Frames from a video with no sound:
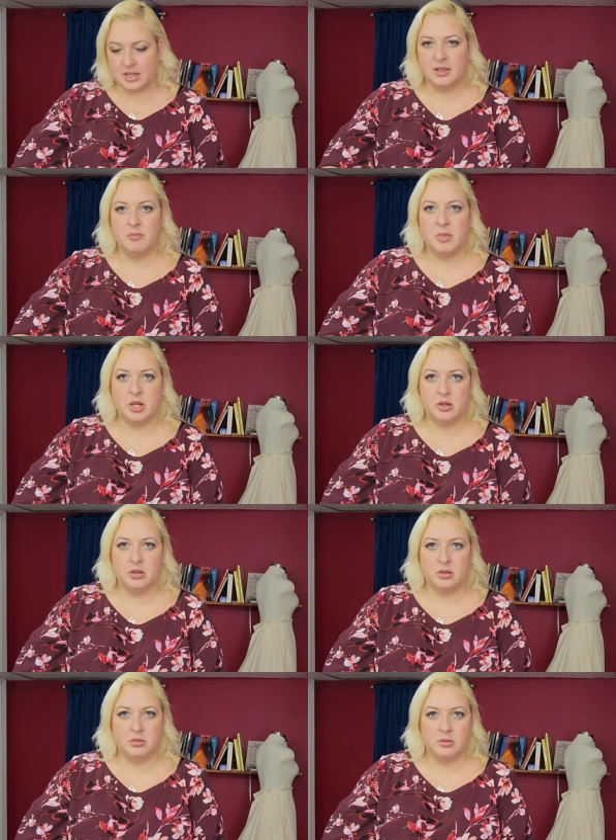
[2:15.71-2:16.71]
in the
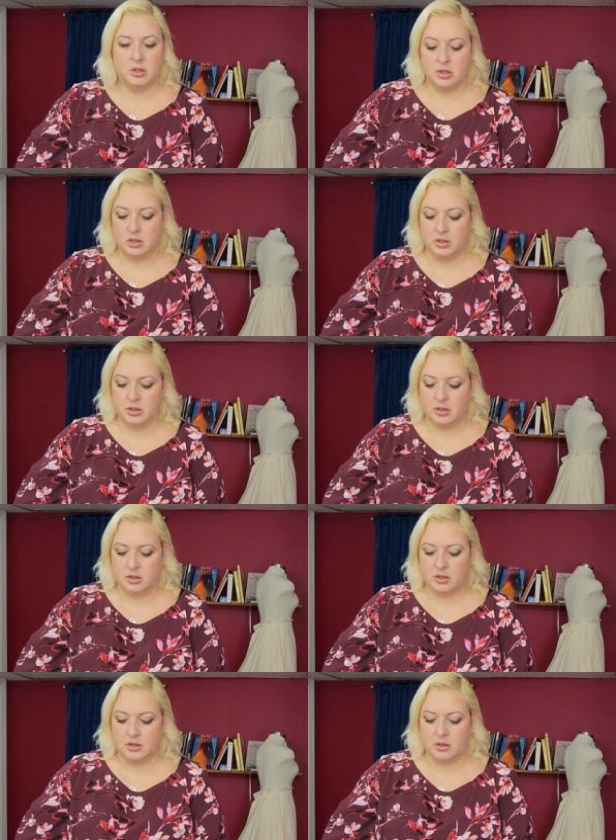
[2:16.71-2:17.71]
middle
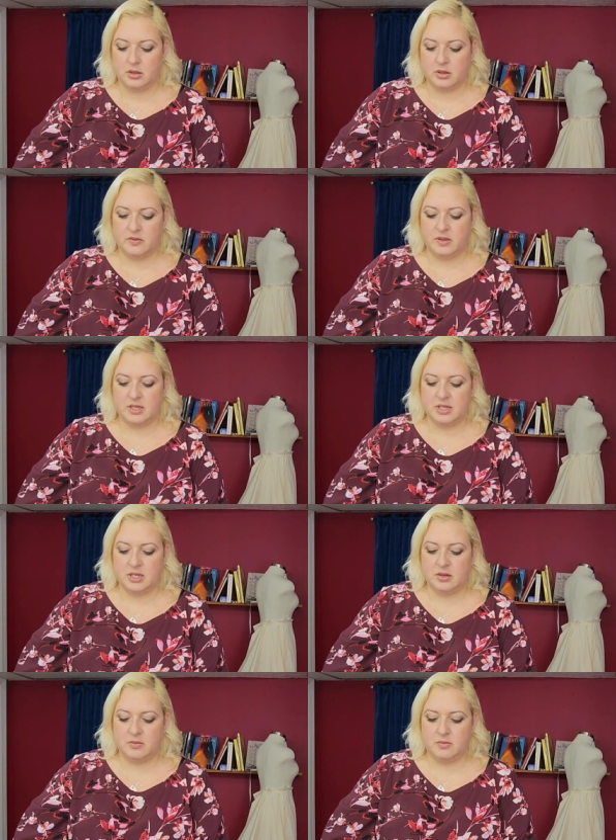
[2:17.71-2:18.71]
of the
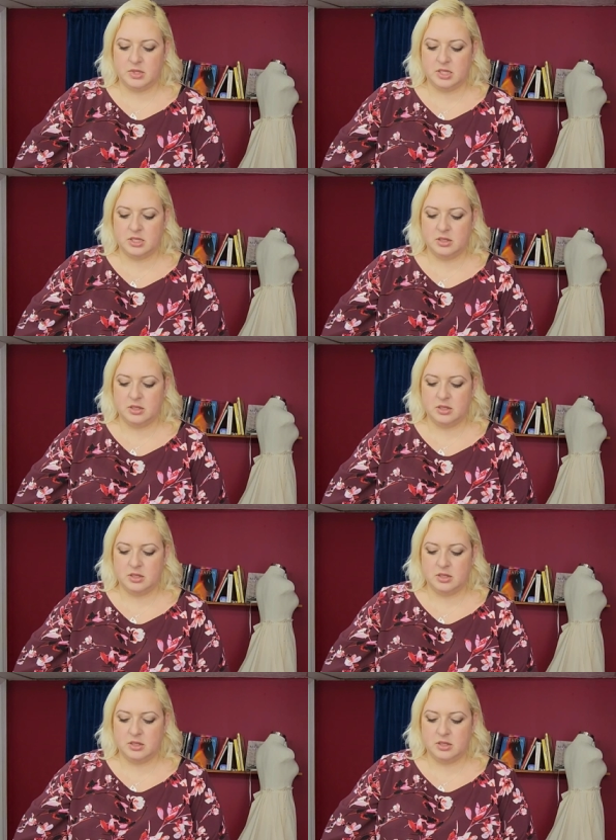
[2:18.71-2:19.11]
seams.